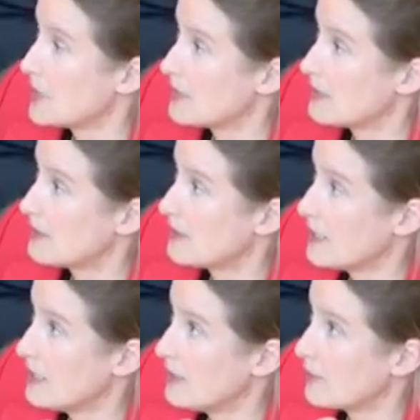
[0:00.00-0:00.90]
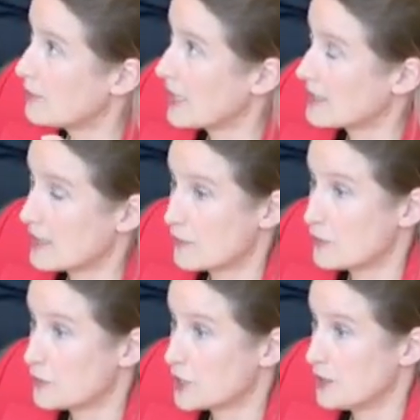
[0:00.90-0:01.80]
But the fact that
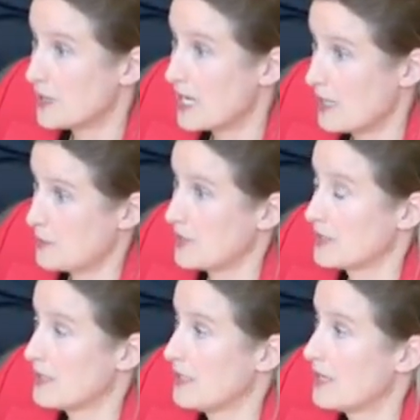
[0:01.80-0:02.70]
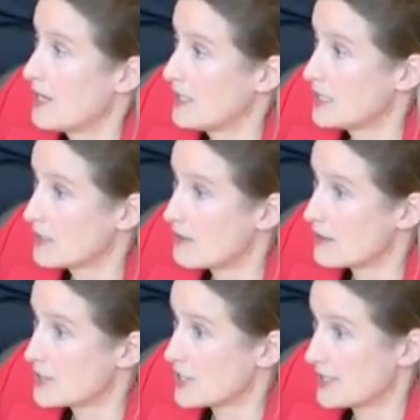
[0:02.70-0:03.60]
Fukushima happened in a high
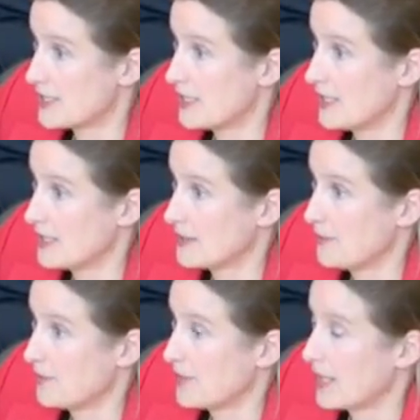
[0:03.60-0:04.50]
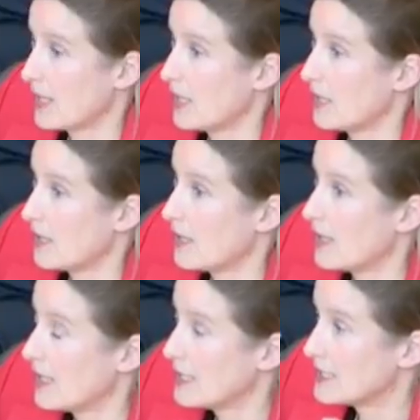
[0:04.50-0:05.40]
technology state
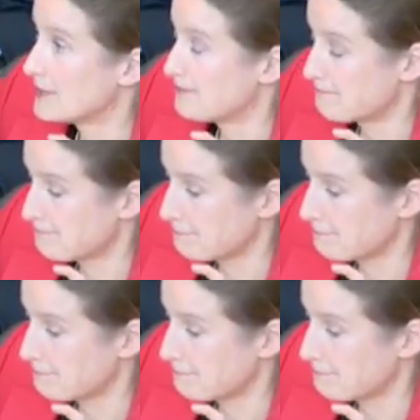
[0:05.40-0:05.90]
and